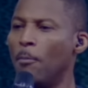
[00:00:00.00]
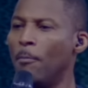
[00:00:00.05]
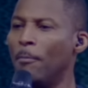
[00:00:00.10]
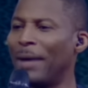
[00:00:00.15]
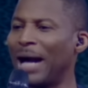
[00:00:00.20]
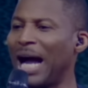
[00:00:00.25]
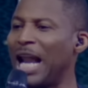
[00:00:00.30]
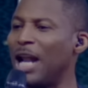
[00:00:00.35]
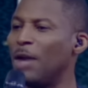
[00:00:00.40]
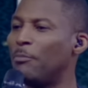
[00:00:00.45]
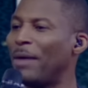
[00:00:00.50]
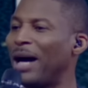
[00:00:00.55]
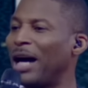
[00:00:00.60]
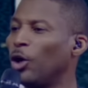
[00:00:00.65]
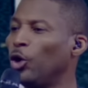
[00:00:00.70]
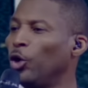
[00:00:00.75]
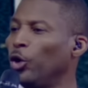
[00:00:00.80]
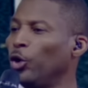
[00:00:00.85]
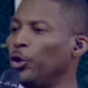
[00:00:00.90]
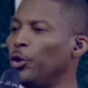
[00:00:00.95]
on va le
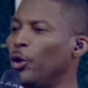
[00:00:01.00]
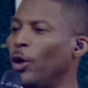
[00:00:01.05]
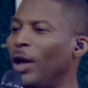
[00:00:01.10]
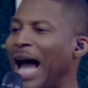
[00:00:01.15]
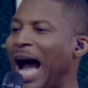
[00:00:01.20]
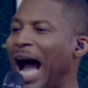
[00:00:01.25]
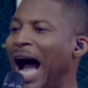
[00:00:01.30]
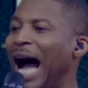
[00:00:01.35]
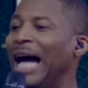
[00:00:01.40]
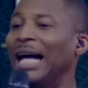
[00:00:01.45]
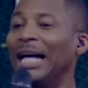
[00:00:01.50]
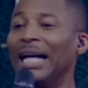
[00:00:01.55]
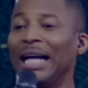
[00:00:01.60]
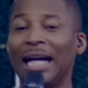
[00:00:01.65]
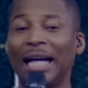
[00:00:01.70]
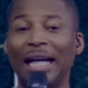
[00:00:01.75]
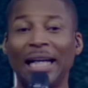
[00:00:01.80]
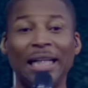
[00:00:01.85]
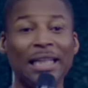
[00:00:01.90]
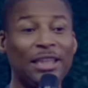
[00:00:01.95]
parler de la
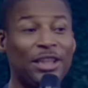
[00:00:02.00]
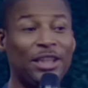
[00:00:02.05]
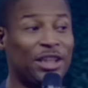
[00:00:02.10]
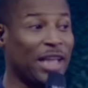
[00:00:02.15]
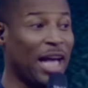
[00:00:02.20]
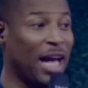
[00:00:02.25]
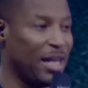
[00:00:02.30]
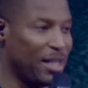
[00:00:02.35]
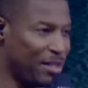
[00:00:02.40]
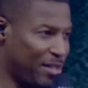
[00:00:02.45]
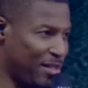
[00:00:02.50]
richesse.